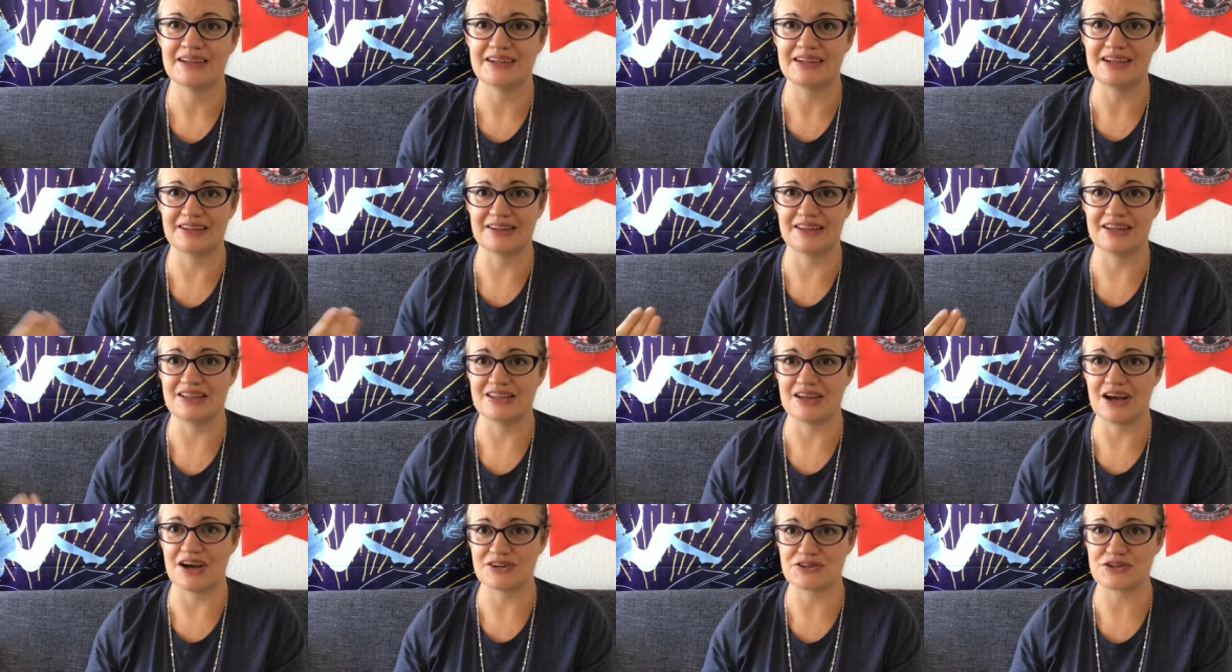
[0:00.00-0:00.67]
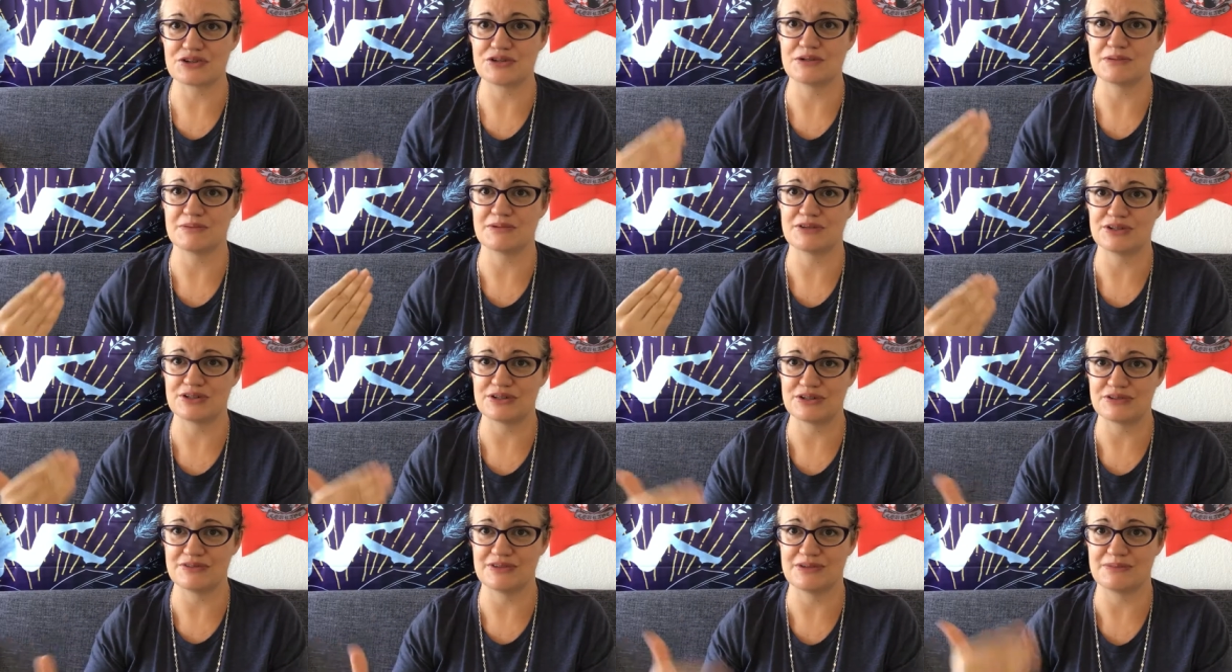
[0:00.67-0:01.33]
get like October,
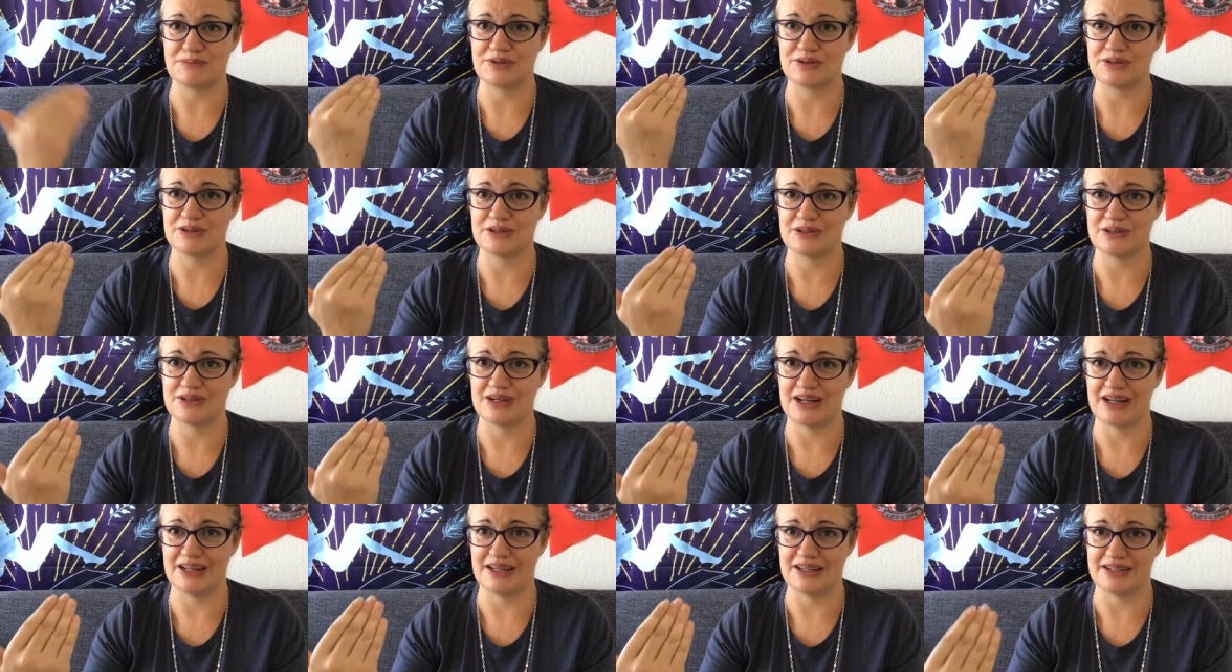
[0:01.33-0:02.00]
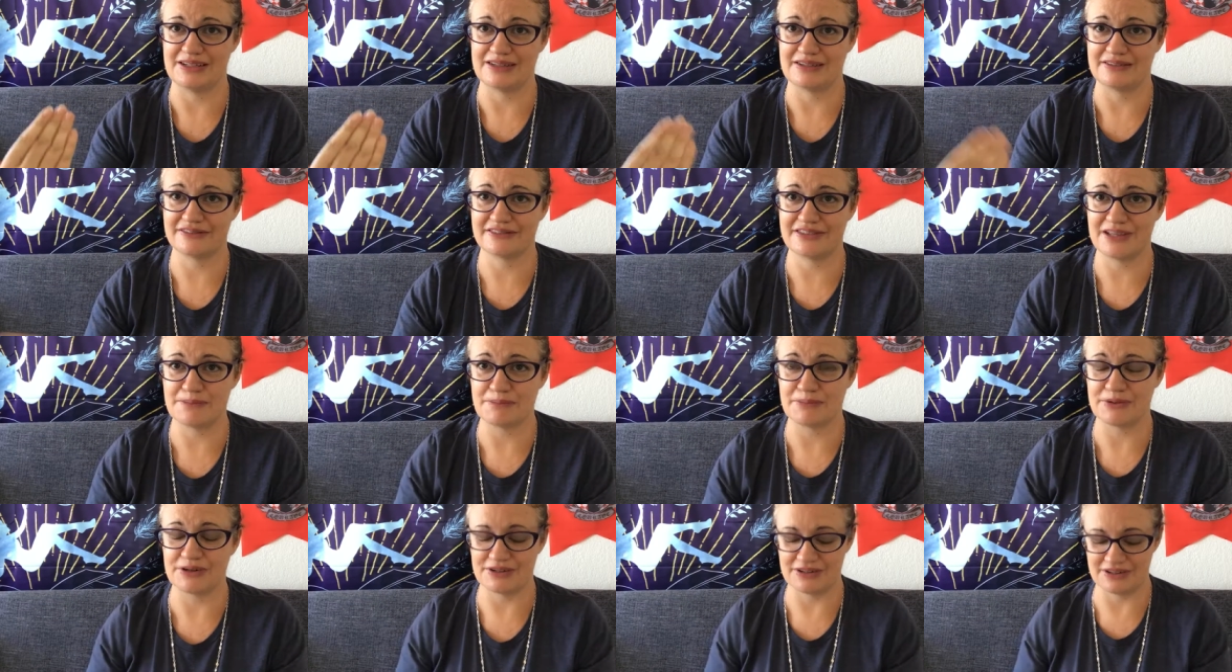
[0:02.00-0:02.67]
November, and
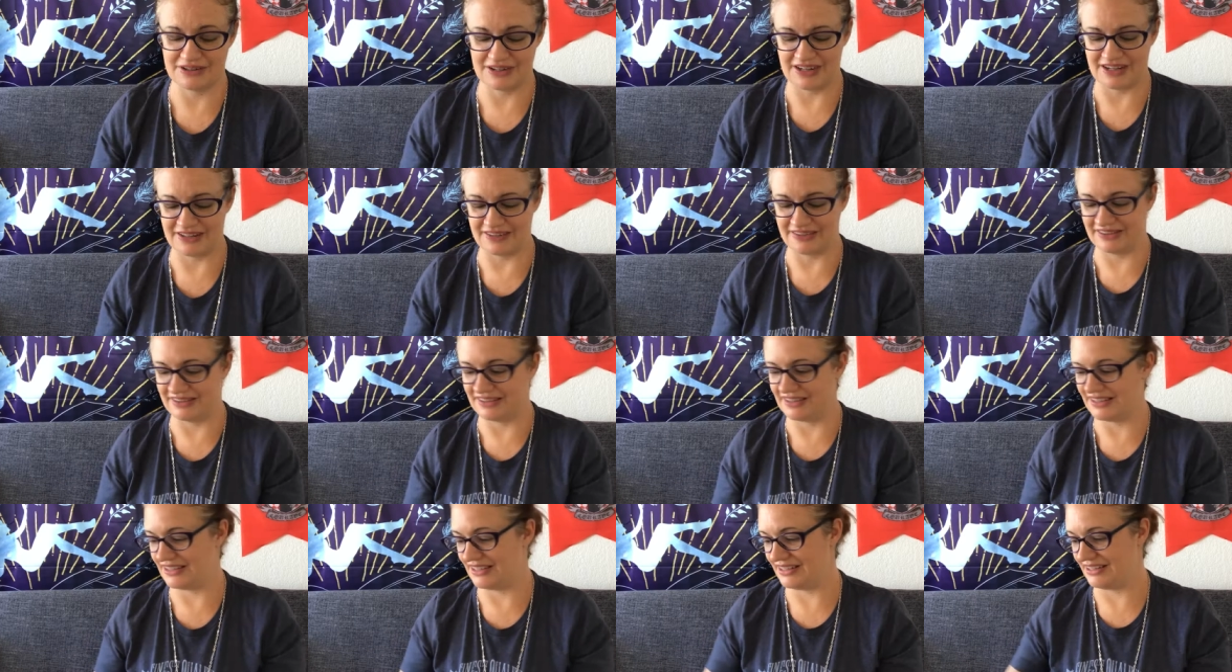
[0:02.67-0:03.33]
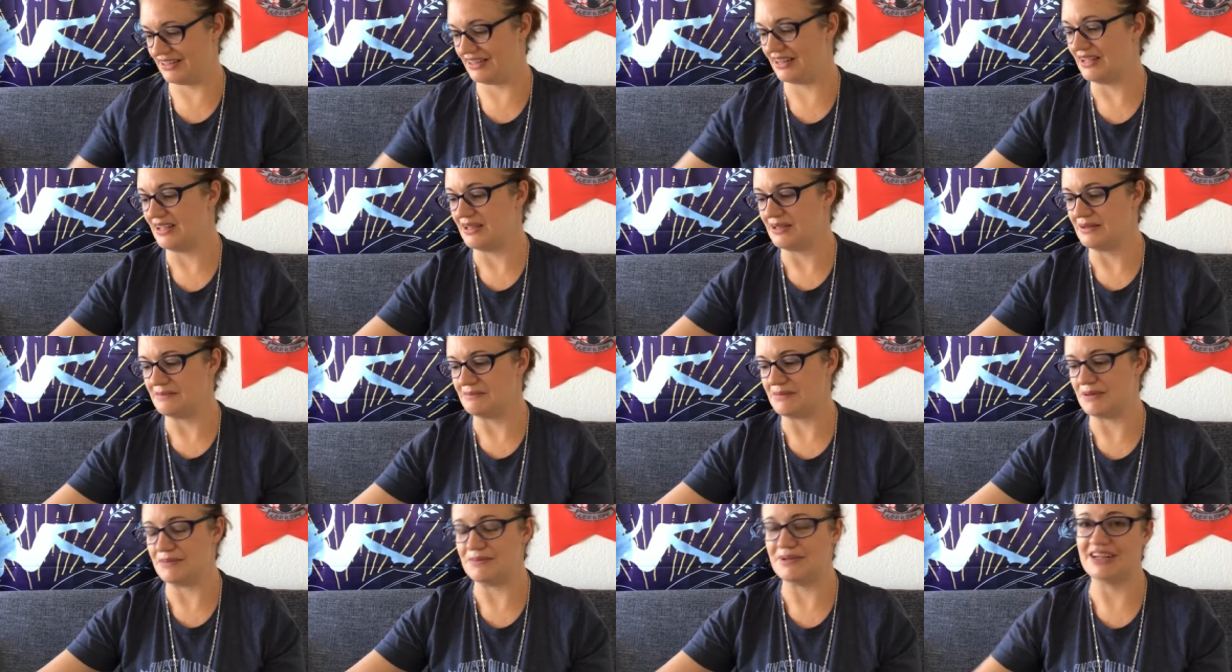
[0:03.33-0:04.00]
December, and then
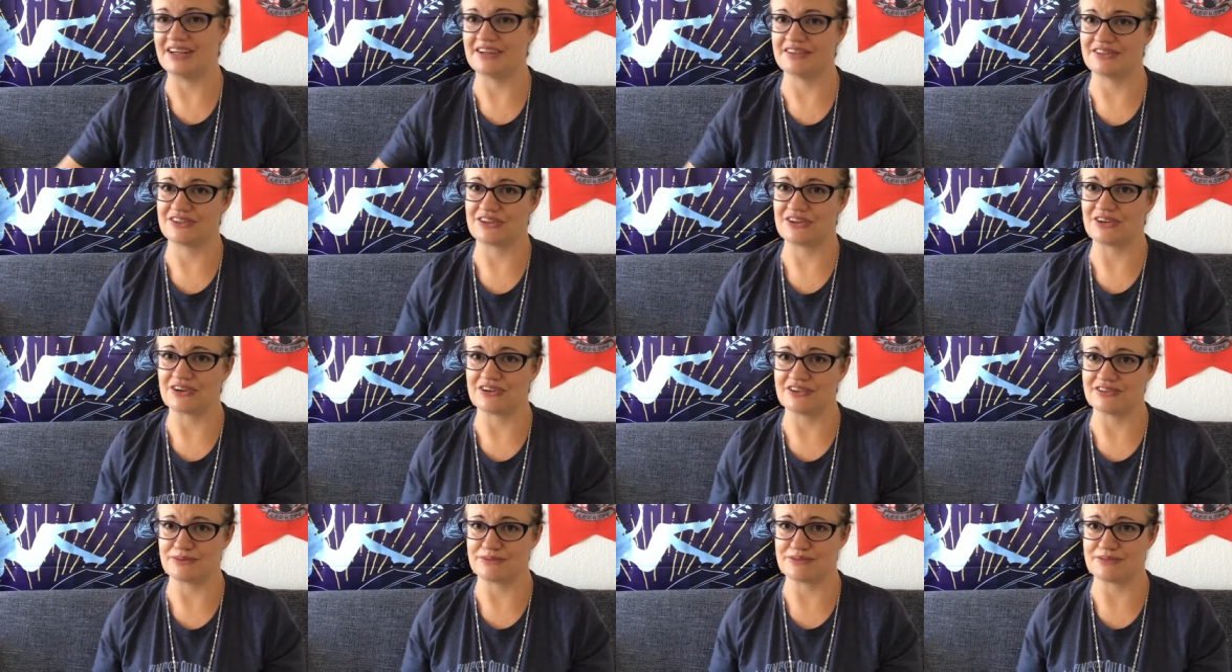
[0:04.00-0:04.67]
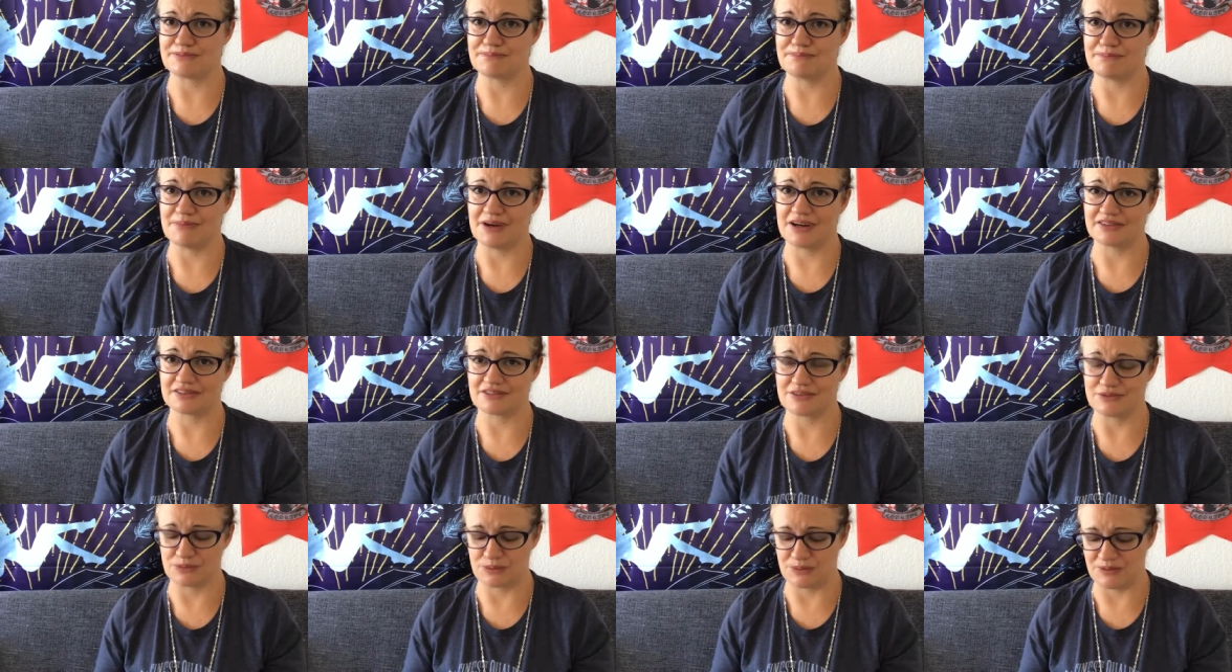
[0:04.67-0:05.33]
maybe get their Christmas
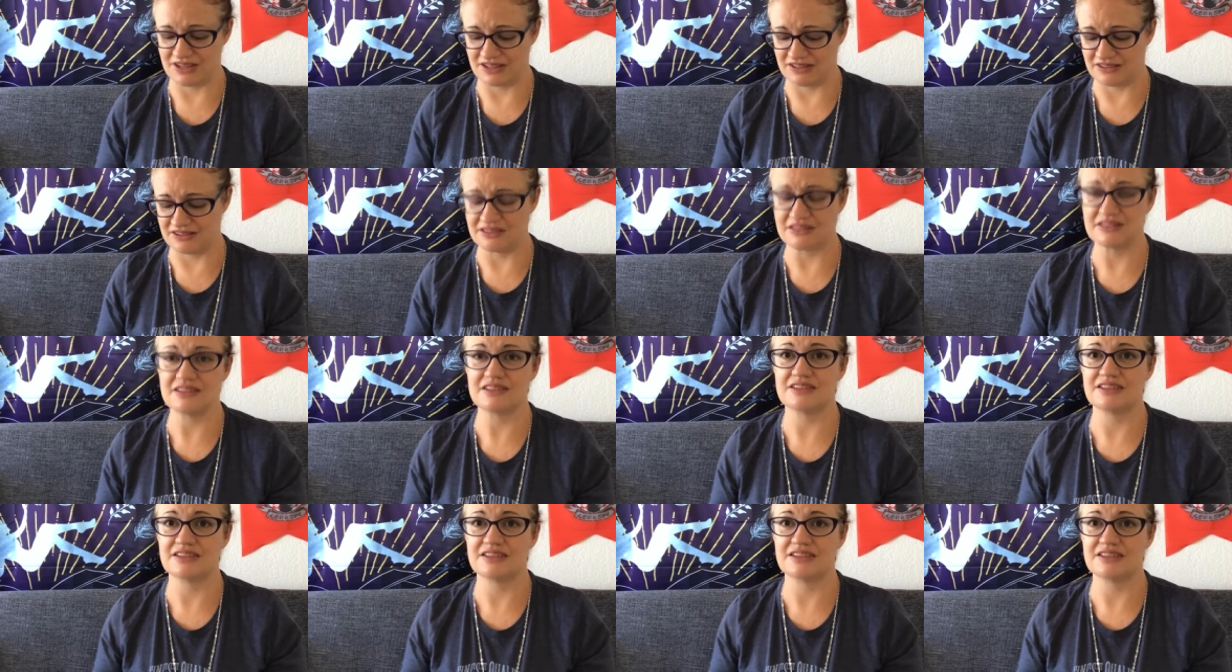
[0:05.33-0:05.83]
box as well.